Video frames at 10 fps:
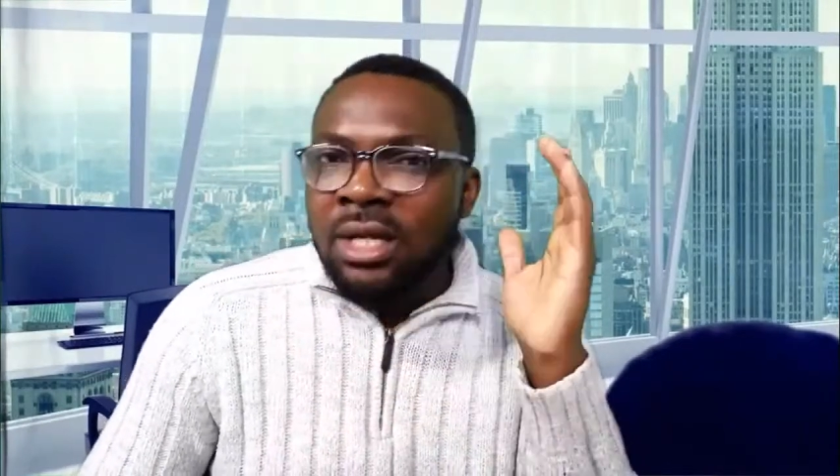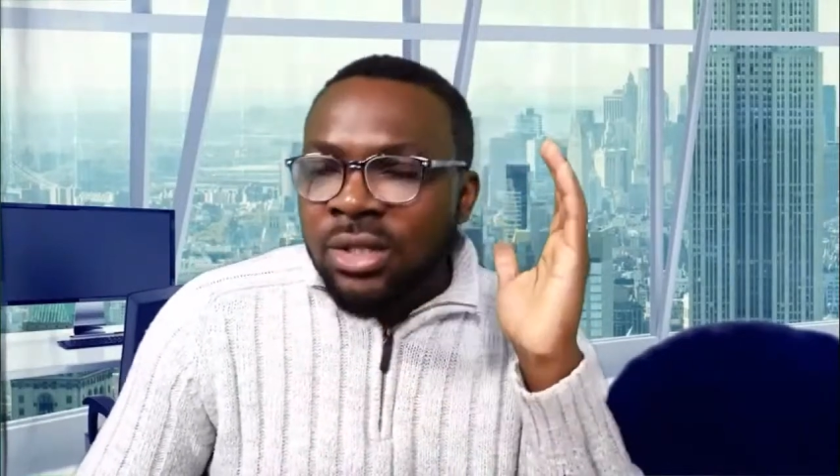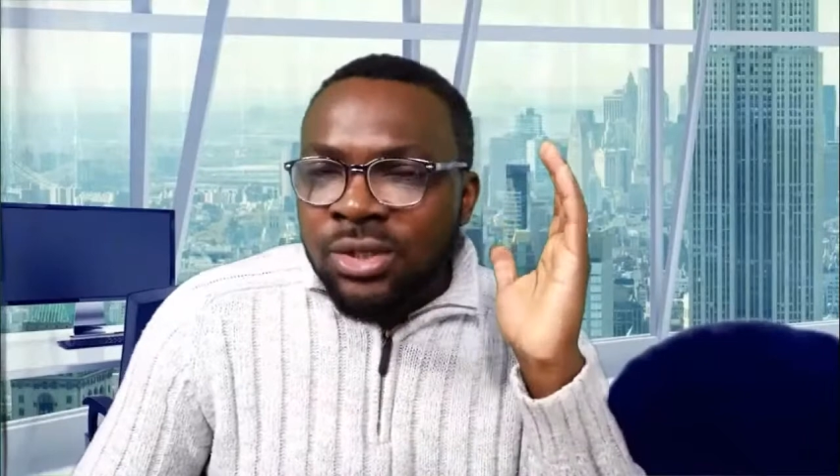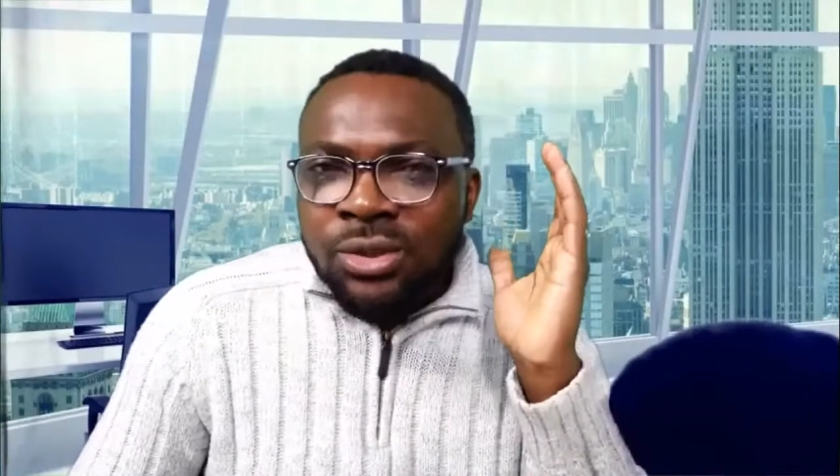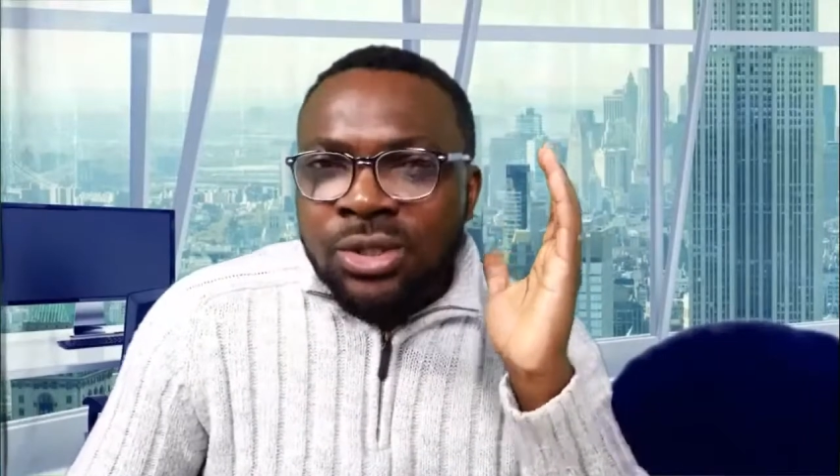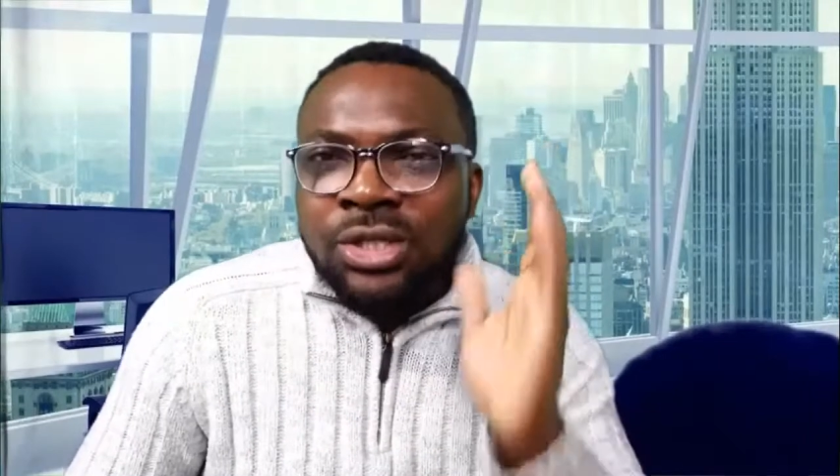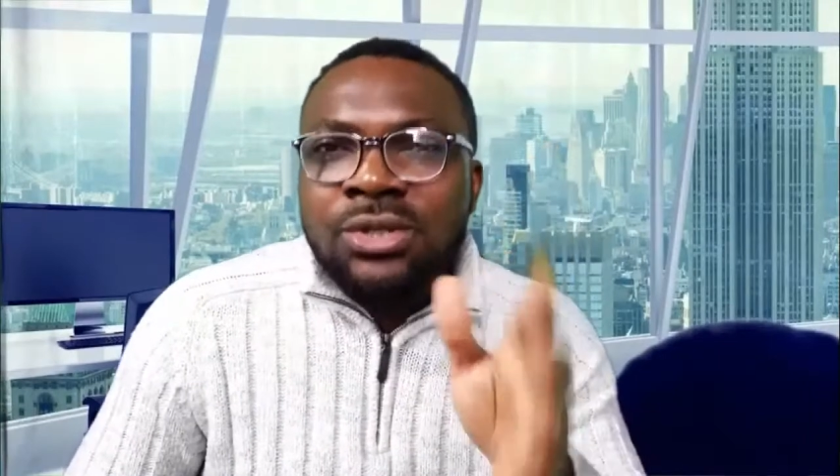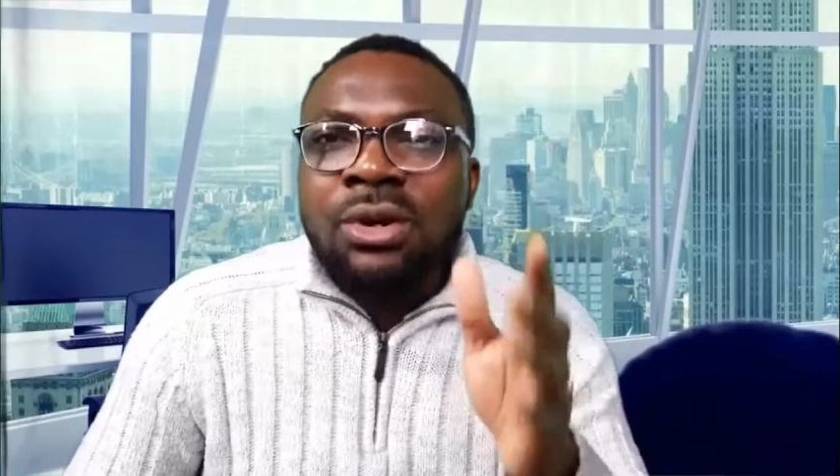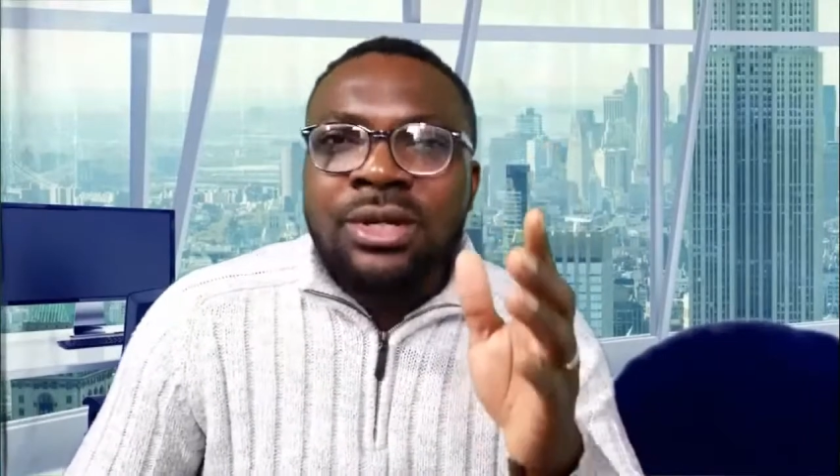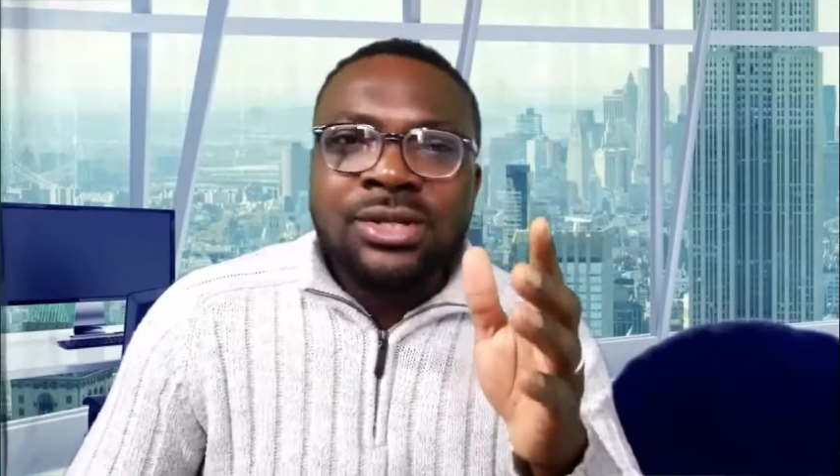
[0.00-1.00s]
So you need
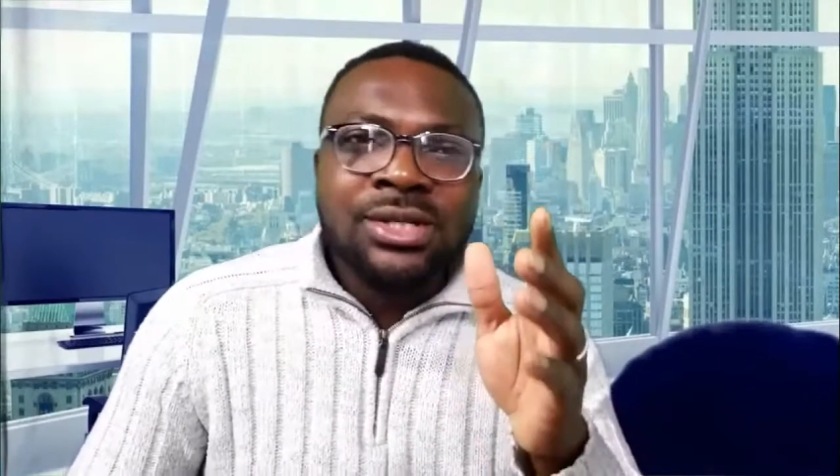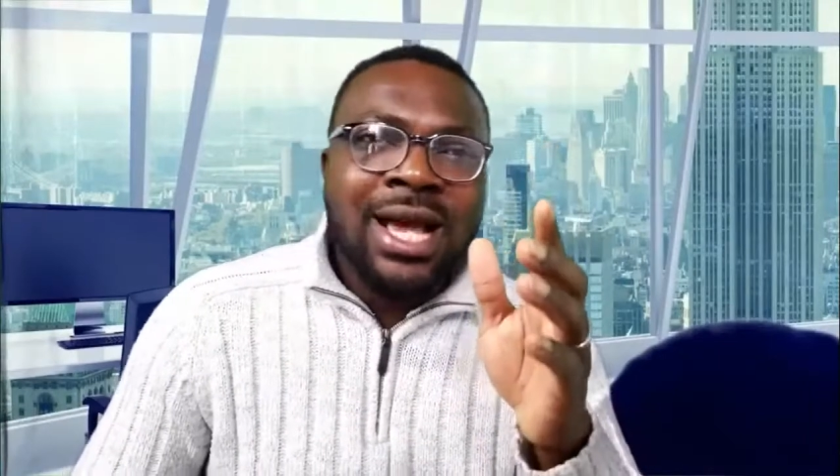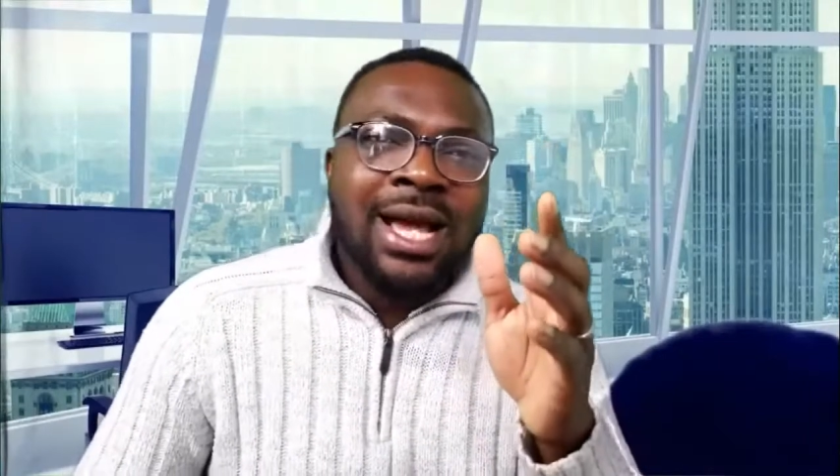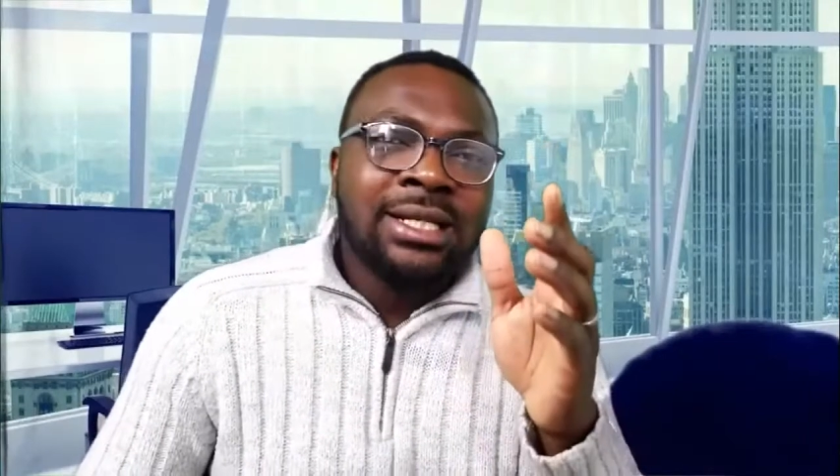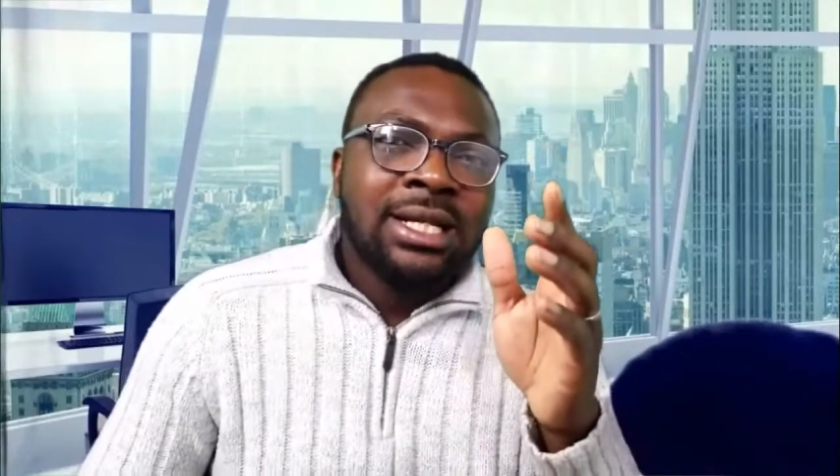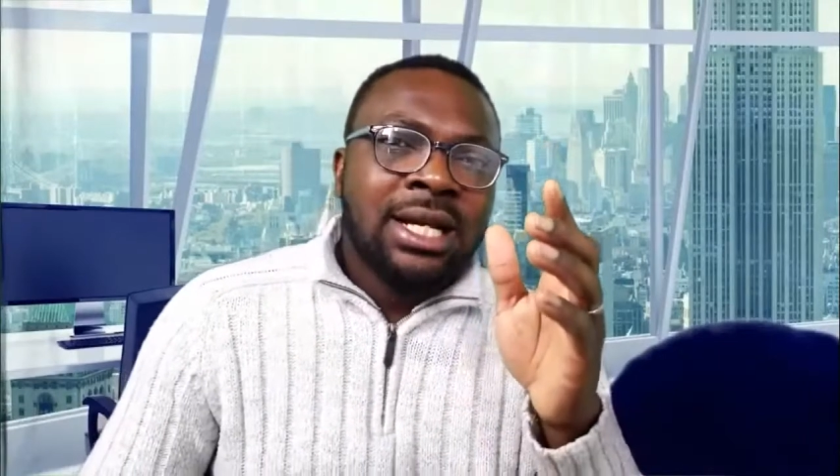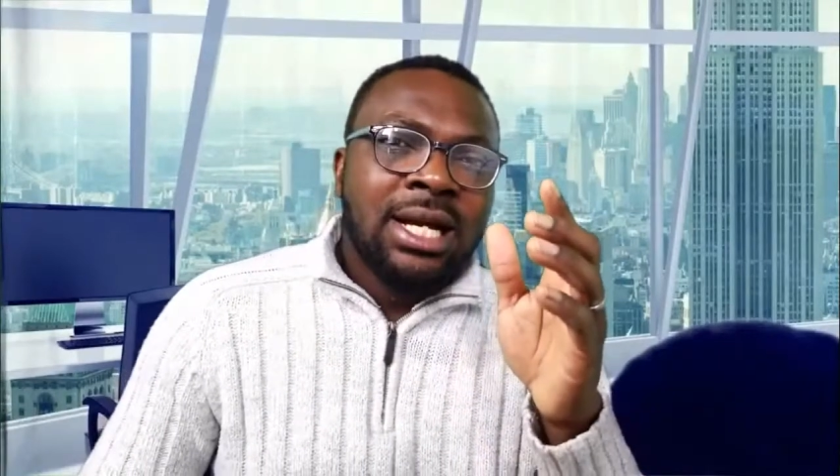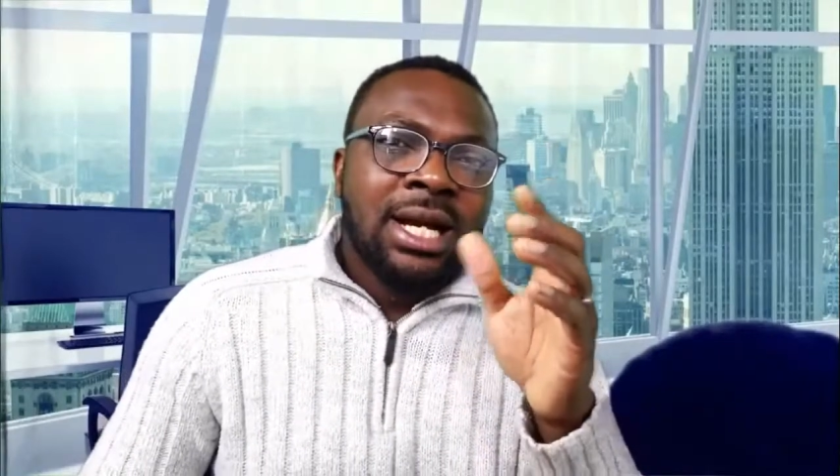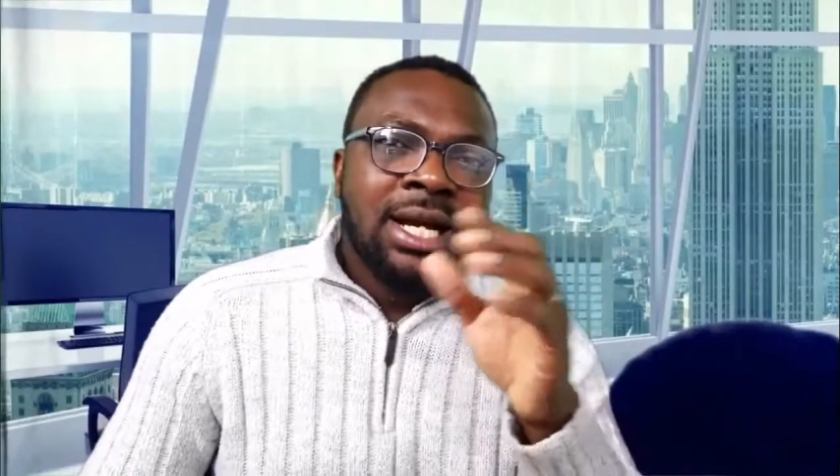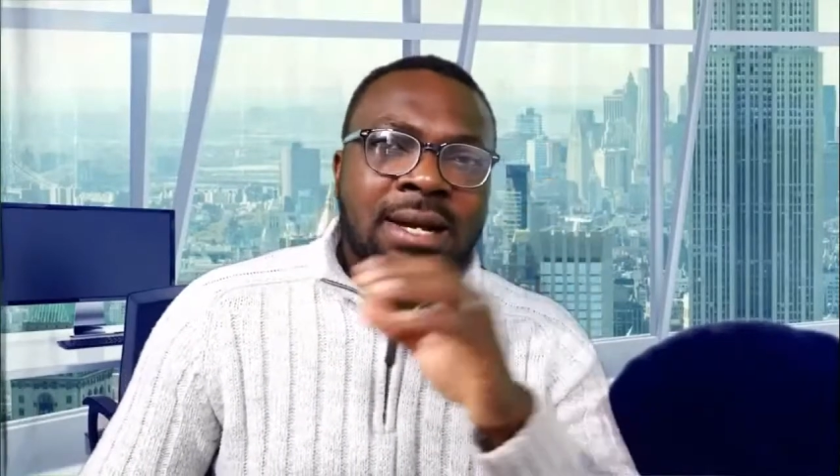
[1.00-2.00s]
to understand
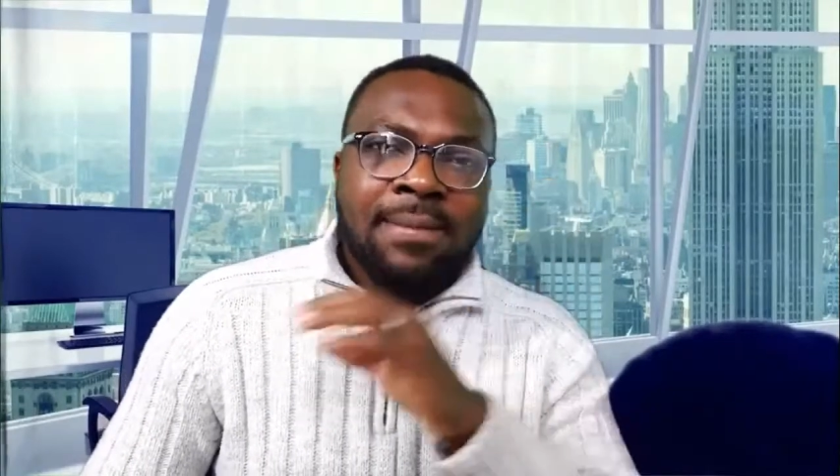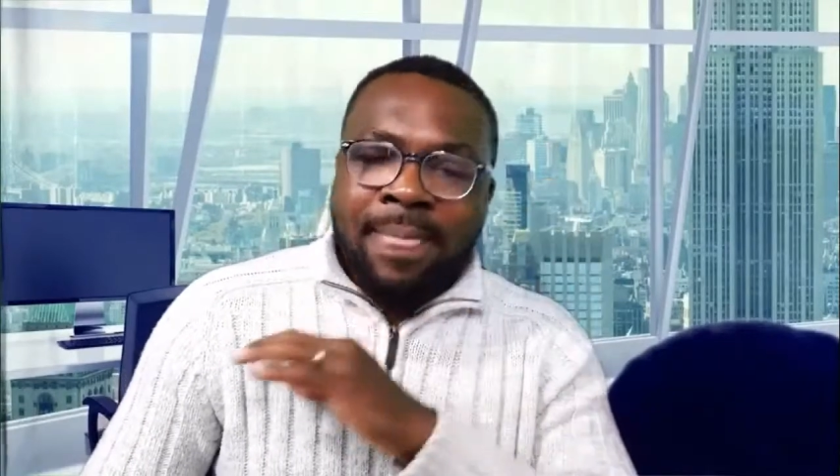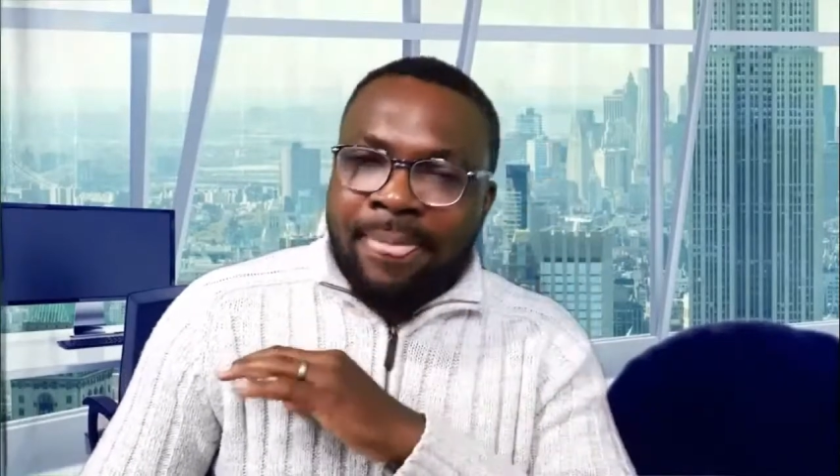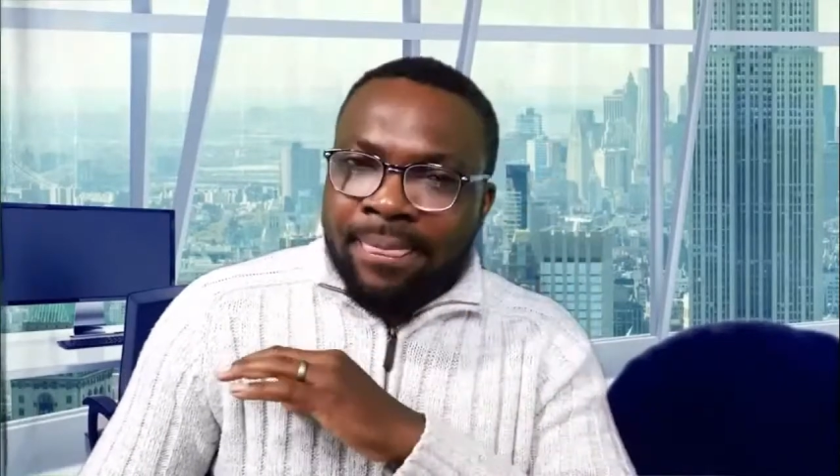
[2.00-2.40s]
um,